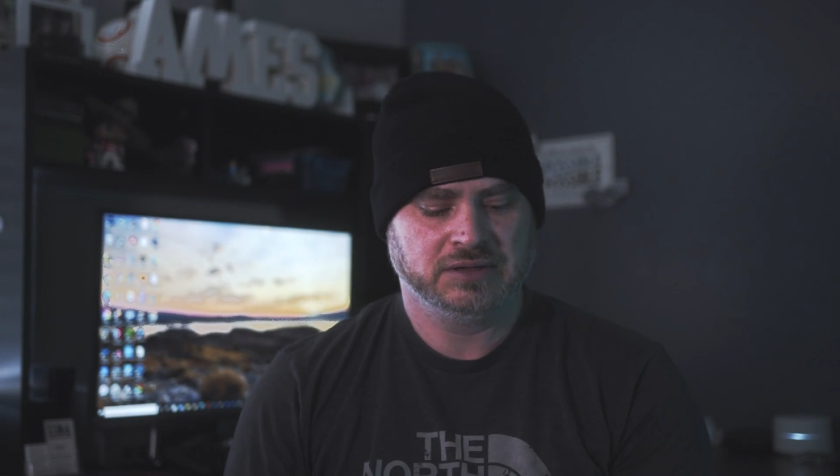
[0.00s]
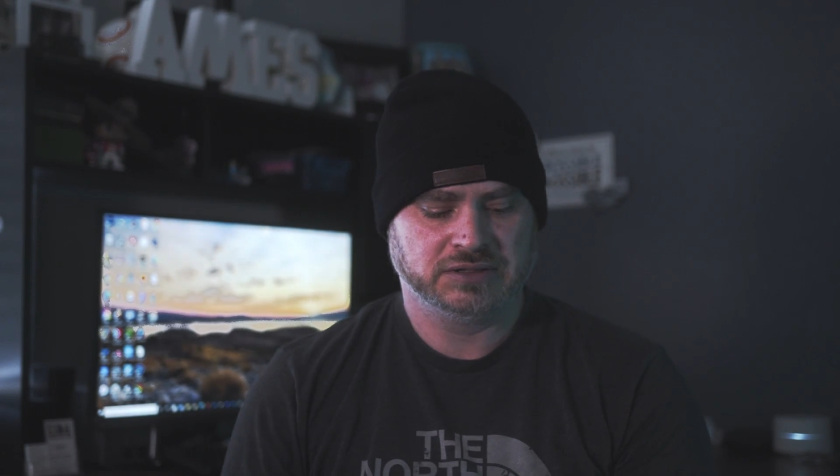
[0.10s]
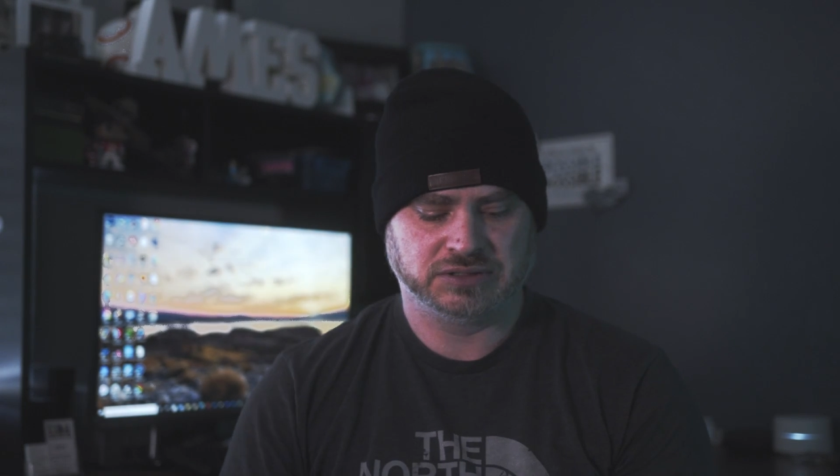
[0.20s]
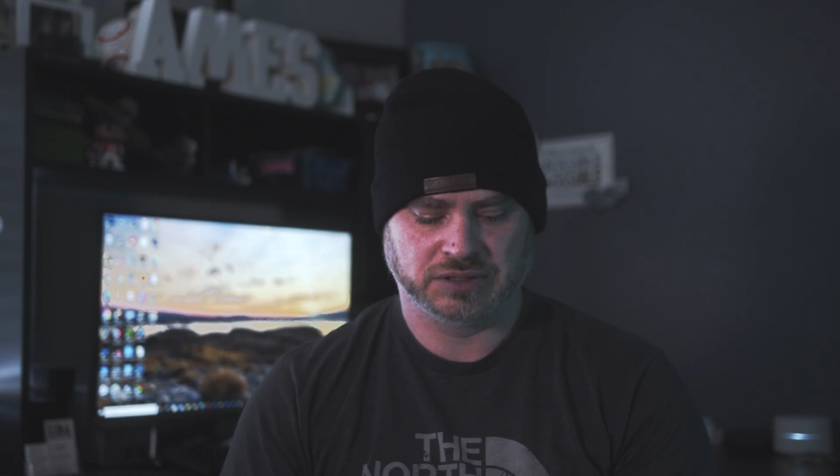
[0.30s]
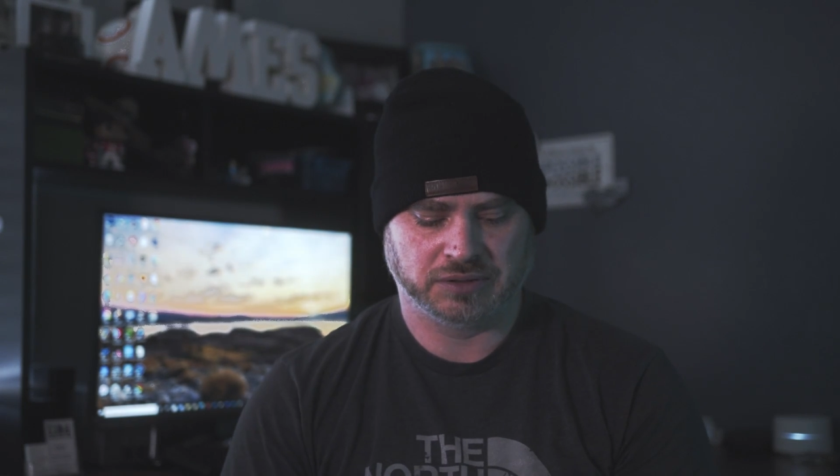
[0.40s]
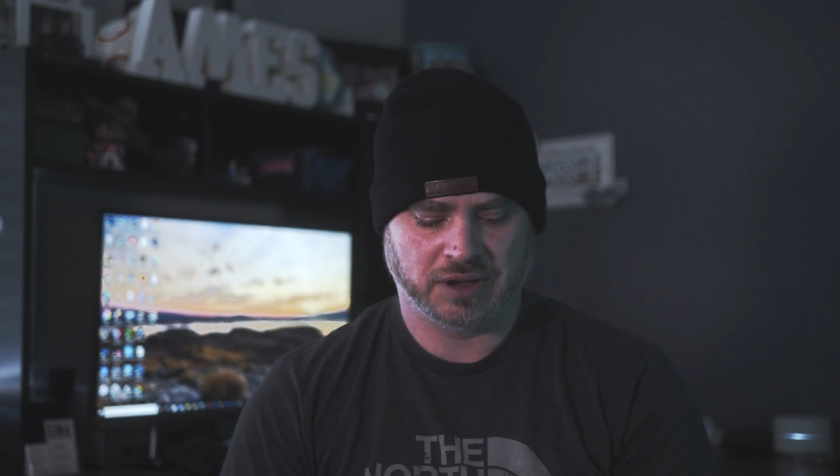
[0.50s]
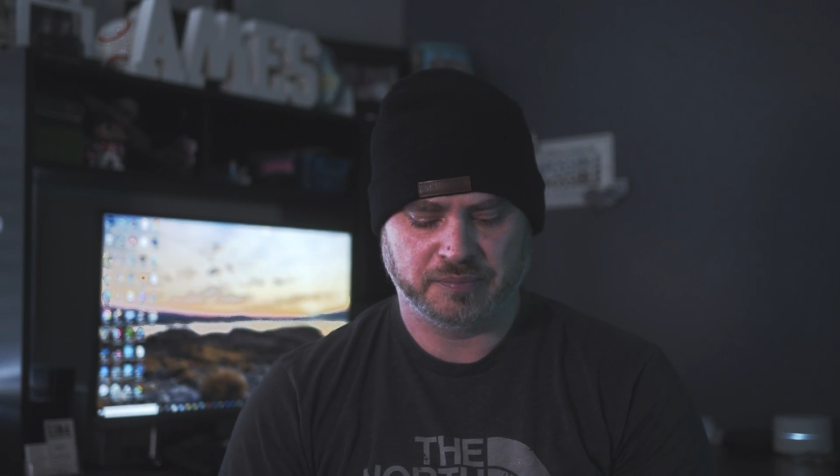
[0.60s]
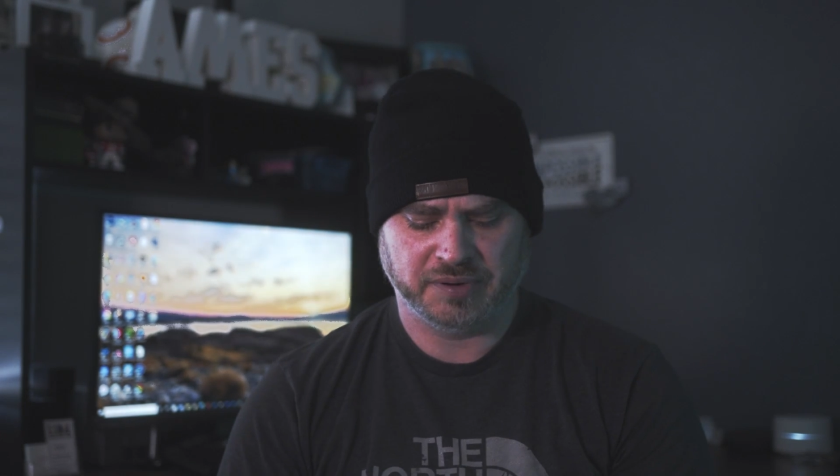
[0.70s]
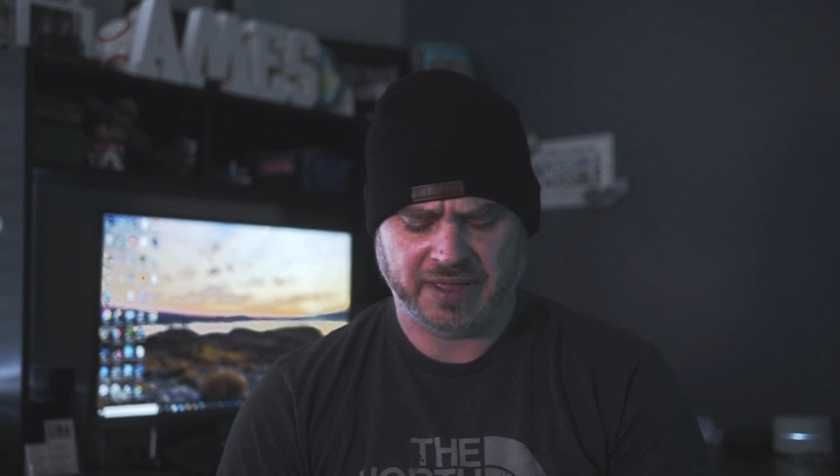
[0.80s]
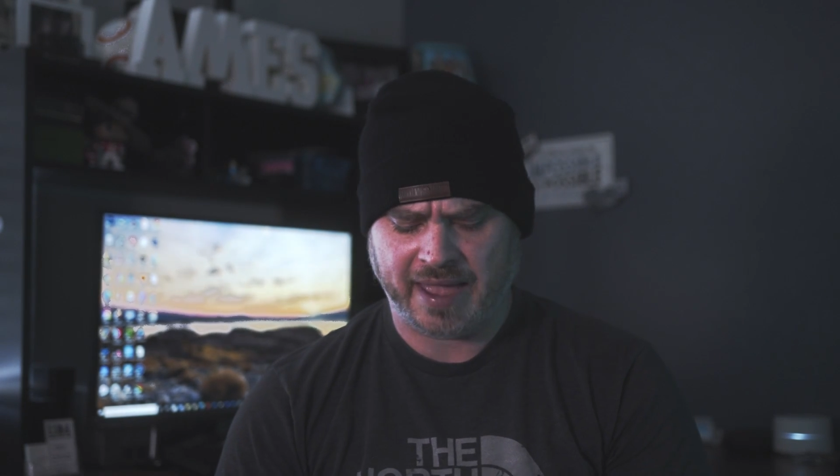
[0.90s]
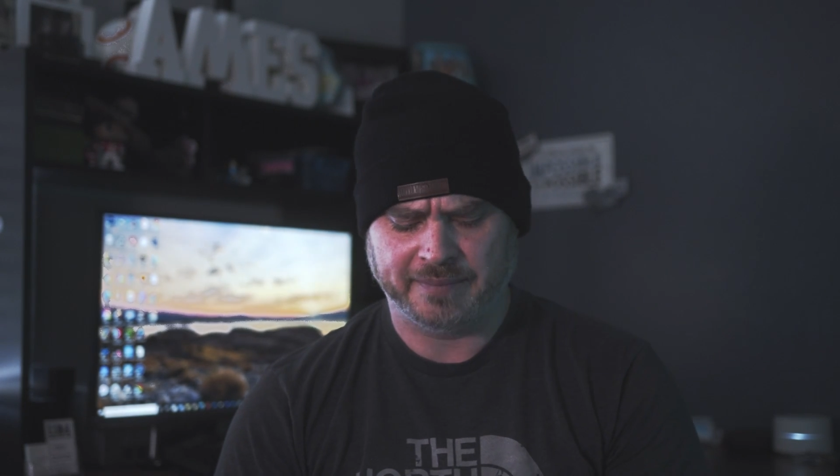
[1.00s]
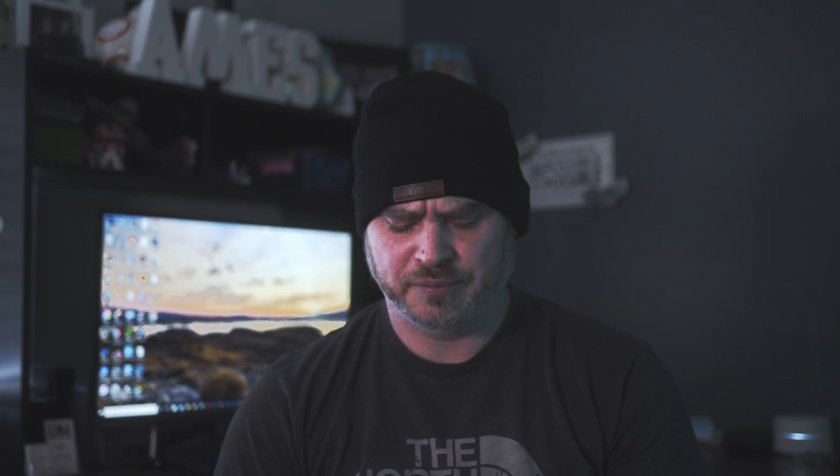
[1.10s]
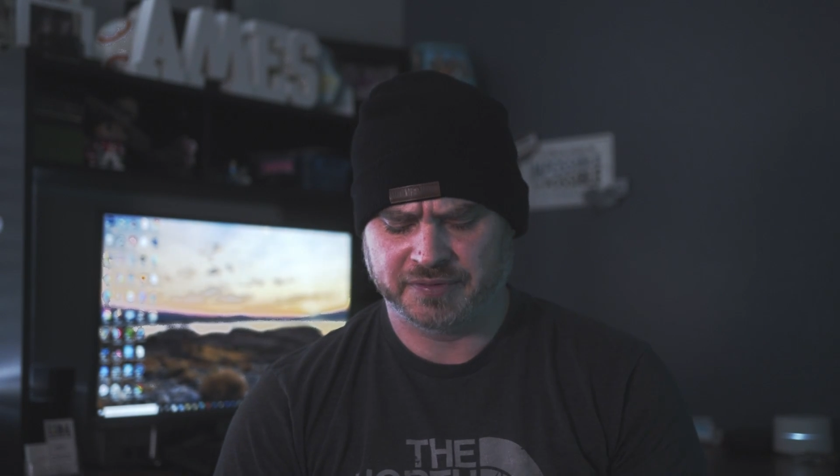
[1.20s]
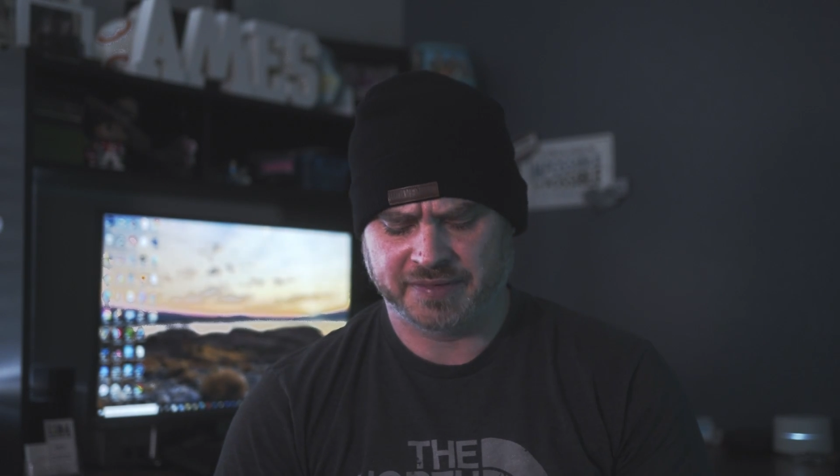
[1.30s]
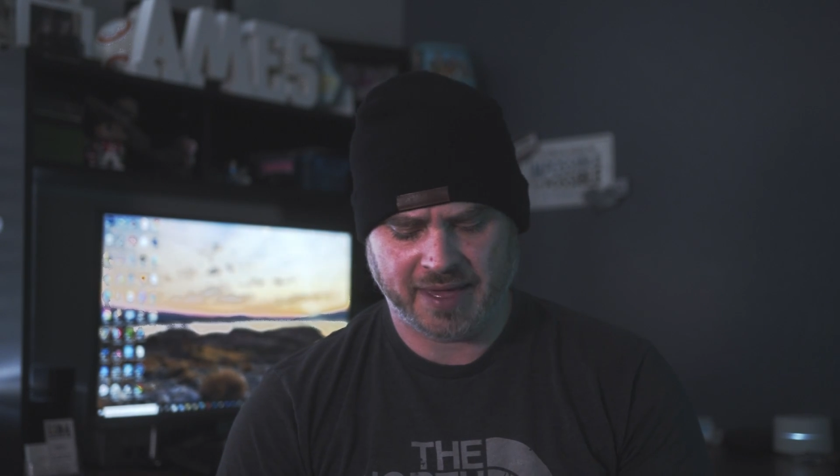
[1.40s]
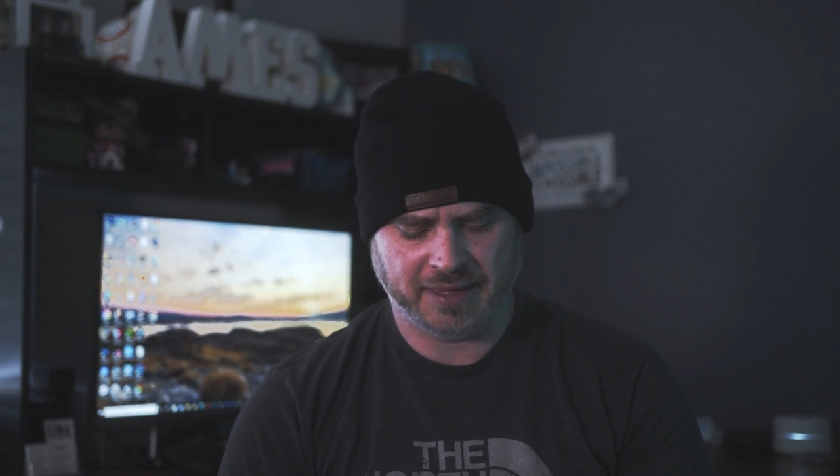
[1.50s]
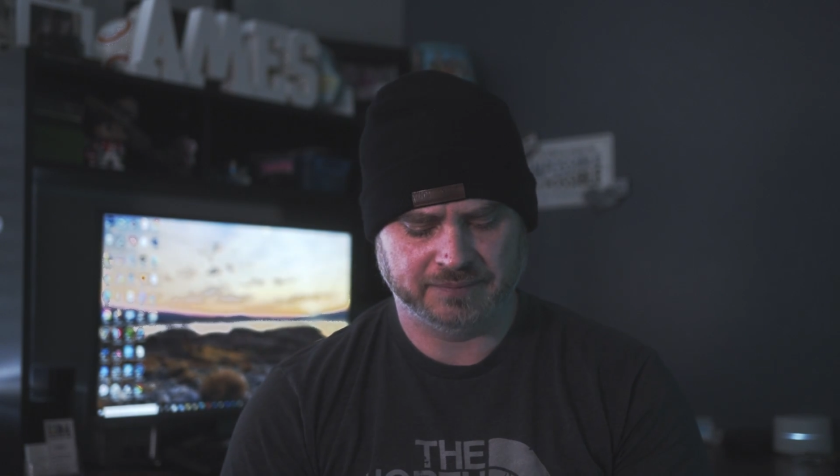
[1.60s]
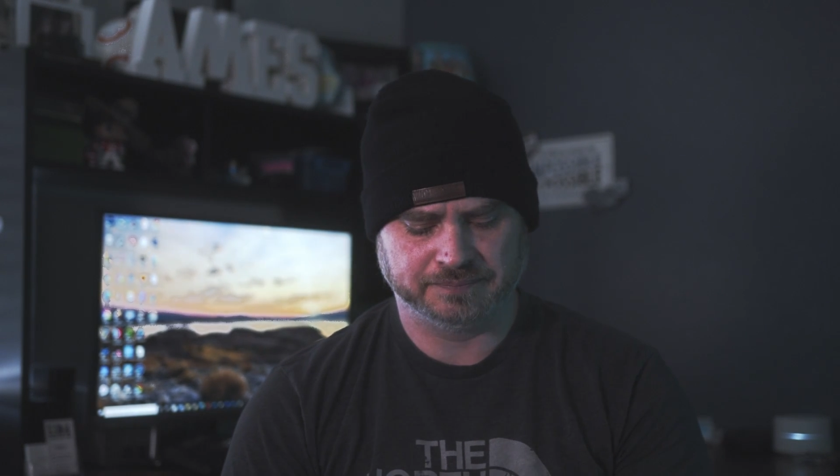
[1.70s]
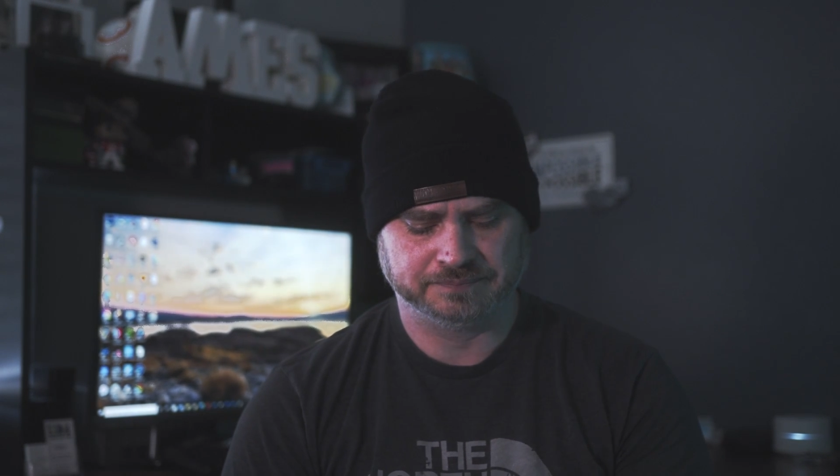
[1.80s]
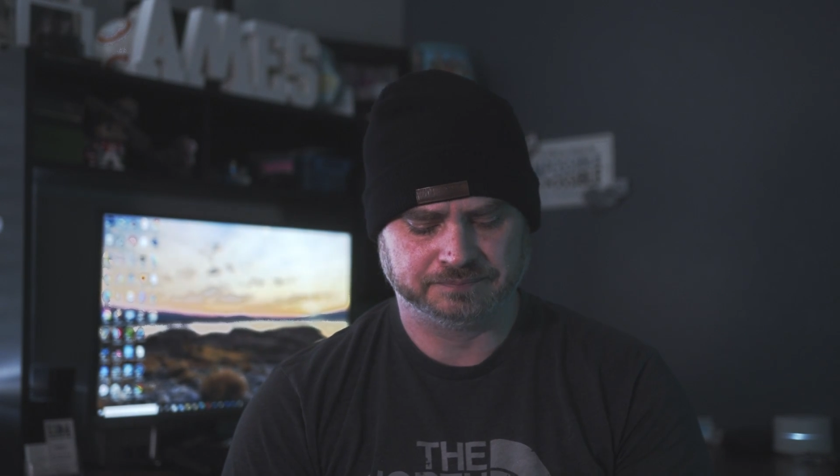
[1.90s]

So I'm pretty happy with that.